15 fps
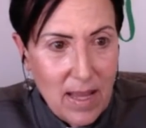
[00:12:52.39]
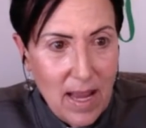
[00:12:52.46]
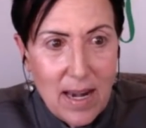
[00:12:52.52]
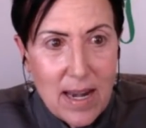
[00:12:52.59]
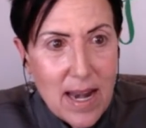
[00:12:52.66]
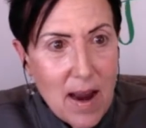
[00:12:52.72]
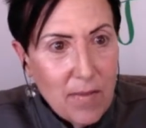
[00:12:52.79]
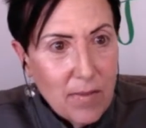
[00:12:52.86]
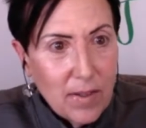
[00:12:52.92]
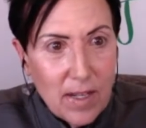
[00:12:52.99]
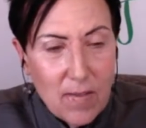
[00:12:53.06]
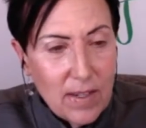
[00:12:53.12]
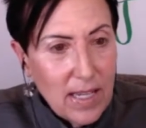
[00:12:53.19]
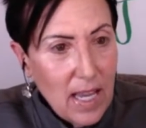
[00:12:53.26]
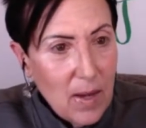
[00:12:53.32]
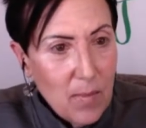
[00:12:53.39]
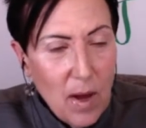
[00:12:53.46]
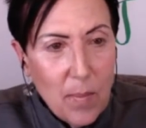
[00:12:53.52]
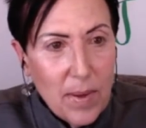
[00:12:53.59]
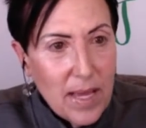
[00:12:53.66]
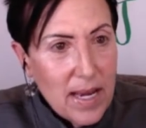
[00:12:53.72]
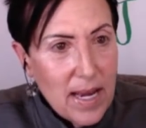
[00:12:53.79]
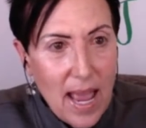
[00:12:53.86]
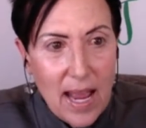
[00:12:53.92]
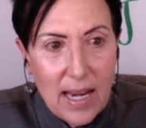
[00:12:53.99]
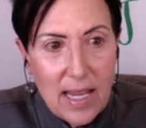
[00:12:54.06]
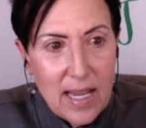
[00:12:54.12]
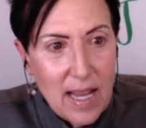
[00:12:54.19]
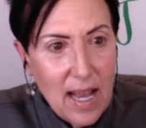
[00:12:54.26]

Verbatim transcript: that never even came up in any